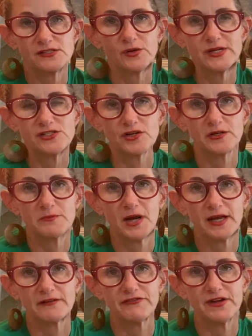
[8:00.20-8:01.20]
so I started
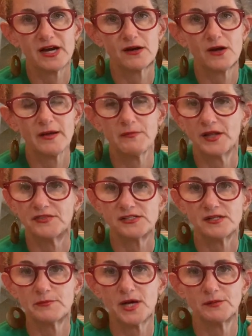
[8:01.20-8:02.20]
buying farro. I bought this
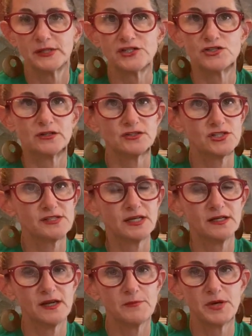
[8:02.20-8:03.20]
at Publix. You can just get
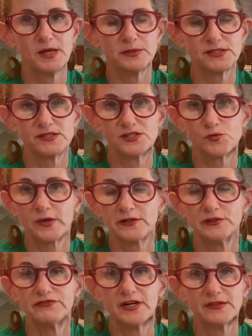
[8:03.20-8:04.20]
it at Publix. It's where
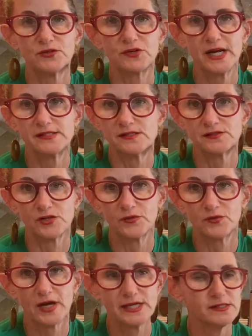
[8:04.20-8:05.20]
you find the rice. It's on the
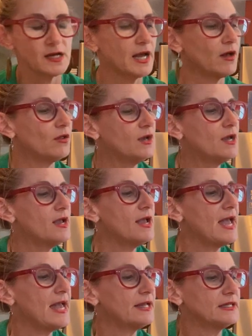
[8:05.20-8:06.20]
rice aisle.
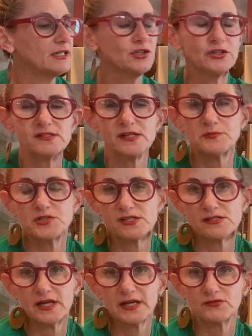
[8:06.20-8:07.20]
And it cooks up
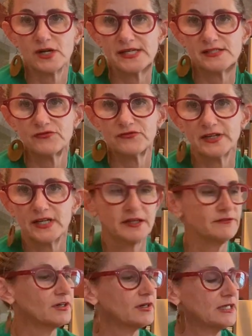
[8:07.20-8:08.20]
just like rice. Very,
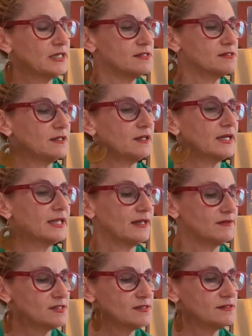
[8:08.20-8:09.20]
very easy. Again,
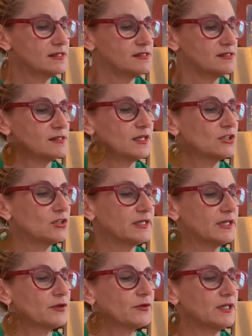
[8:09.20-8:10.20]
this is a single
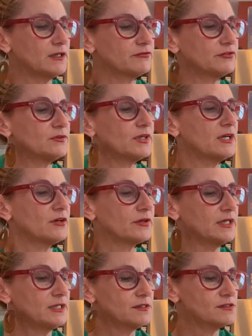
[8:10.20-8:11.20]
ingredient food.
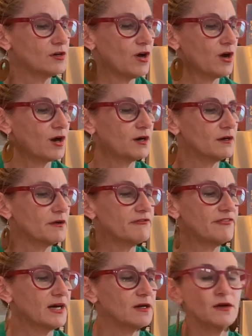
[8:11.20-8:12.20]
Ingredients are
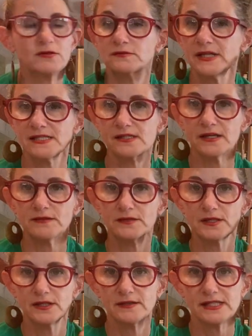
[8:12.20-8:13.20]
farro. That's it.
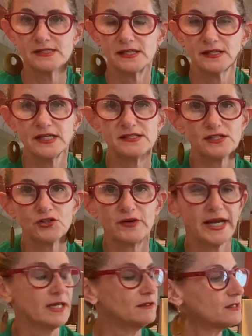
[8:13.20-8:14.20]
That's it. It's a
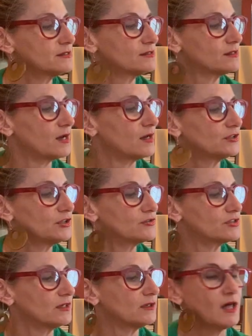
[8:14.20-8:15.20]
grain. It's
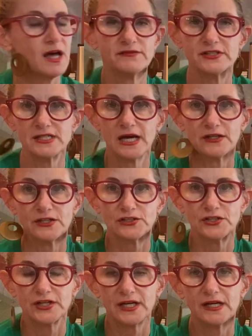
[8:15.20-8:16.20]
used in a lot of Italian
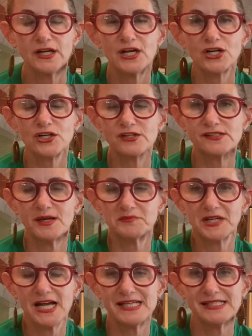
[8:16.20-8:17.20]
cooking. Cooks up
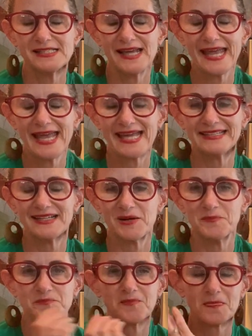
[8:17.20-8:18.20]
nice and
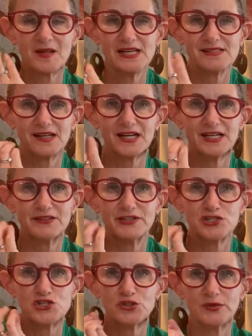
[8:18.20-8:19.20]
has a kind of a
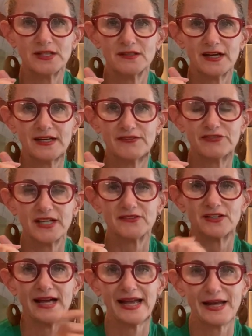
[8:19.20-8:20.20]
chewy, nutty
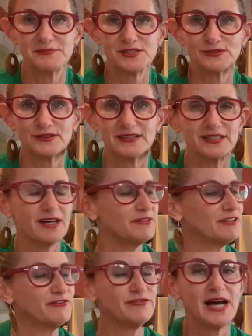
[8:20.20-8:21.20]
flavor. Absolutely love
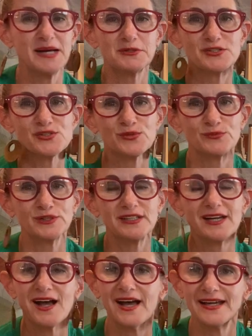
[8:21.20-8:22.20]
it. Fiber's really
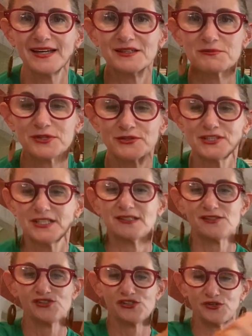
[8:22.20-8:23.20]
high, and the protein
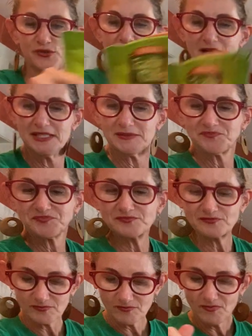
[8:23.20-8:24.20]
is too.
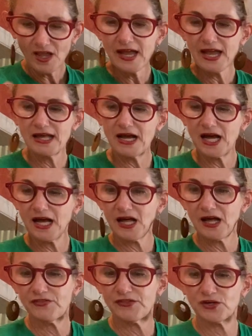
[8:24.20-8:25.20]

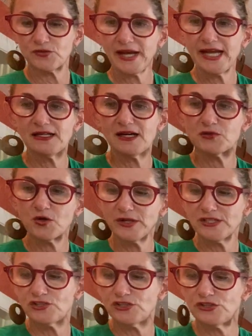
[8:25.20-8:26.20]
The grain I'm
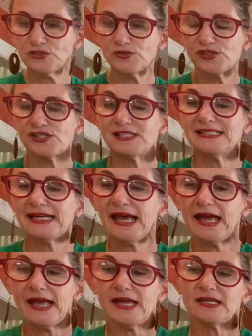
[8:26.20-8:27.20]
going to use
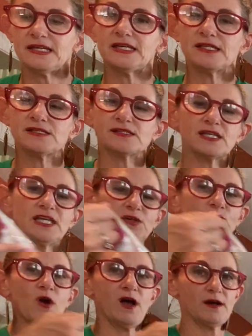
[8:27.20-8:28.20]
today is
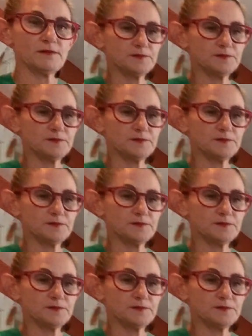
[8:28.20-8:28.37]
quinoa.